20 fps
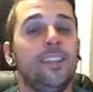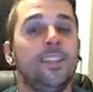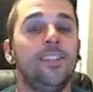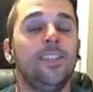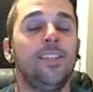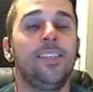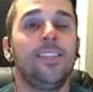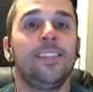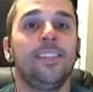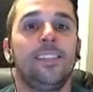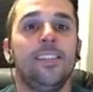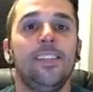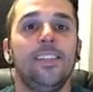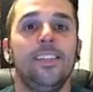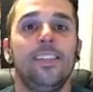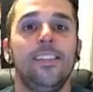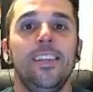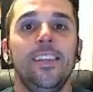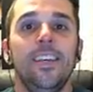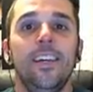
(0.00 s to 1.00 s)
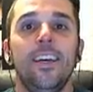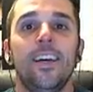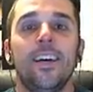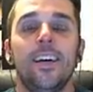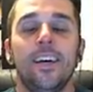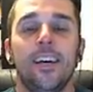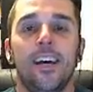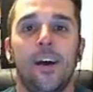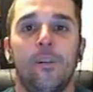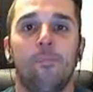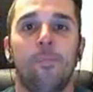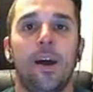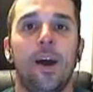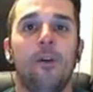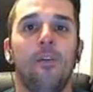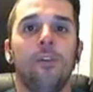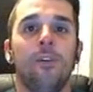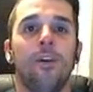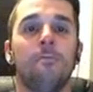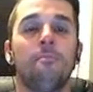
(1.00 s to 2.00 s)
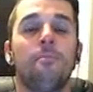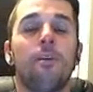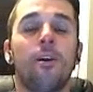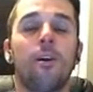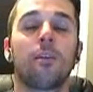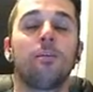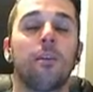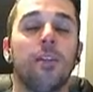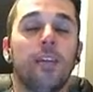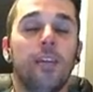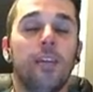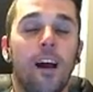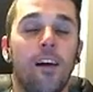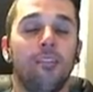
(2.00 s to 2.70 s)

the GNCC at Powerline Park, but he